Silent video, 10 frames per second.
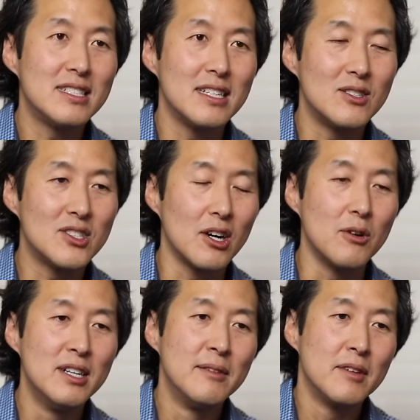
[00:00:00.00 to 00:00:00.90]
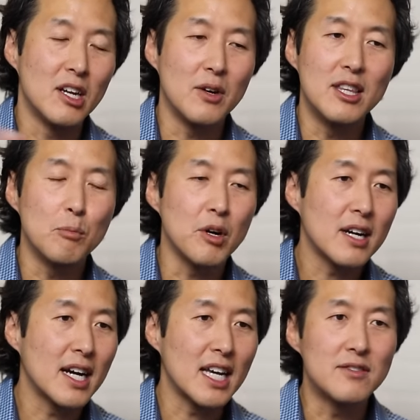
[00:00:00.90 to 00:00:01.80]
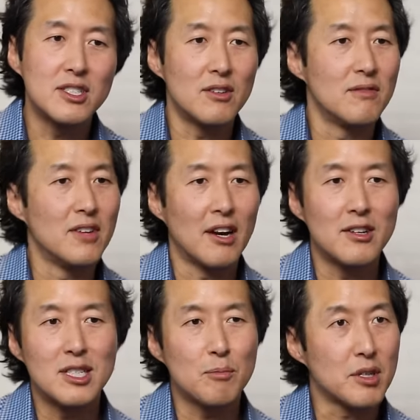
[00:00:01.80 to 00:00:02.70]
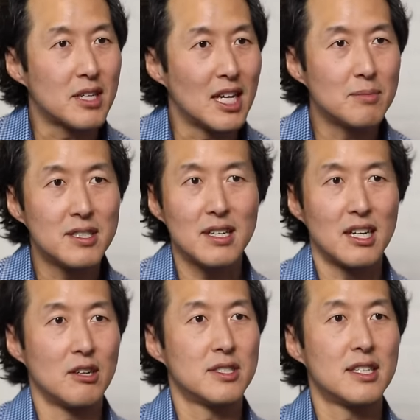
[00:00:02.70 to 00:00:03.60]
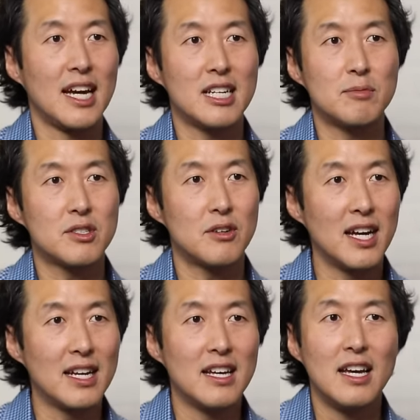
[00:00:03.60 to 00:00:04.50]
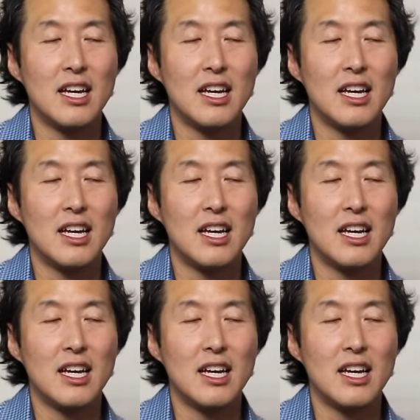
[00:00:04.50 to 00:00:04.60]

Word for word: And so, you know, in the book, I give certain very simple tips, you know, stand up straight,